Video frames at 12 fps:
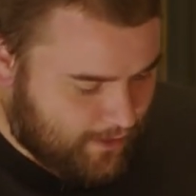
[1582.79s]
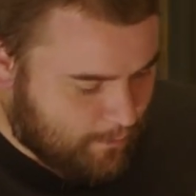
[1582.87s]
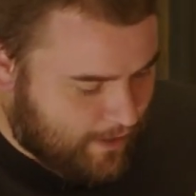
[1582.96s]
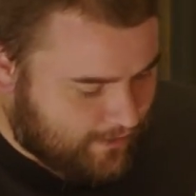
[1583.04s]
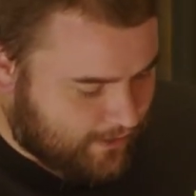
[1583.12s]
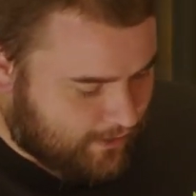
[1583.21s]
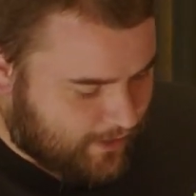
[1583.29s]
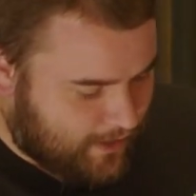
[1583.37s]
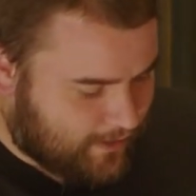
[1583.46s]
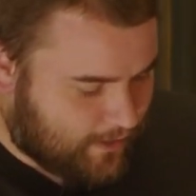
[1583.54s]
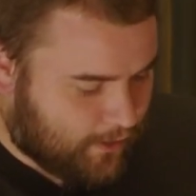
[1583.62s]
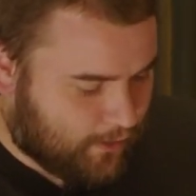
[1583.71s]
Basically,
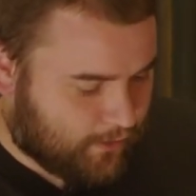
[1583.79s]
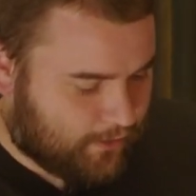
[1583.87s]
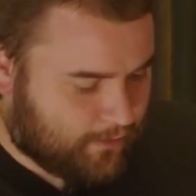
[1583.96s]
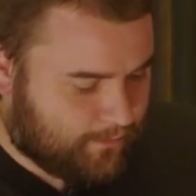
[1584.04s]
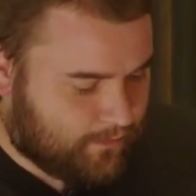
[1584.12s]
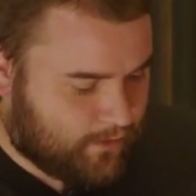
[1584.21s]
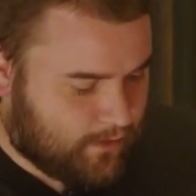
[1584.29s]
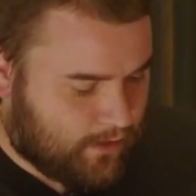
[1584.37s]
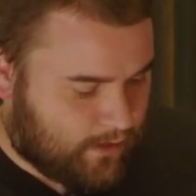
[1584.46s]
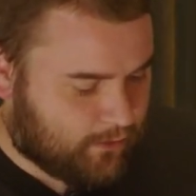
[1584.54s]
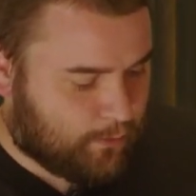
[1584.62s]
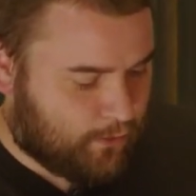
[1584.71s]
he tells
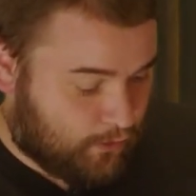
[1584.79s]
him,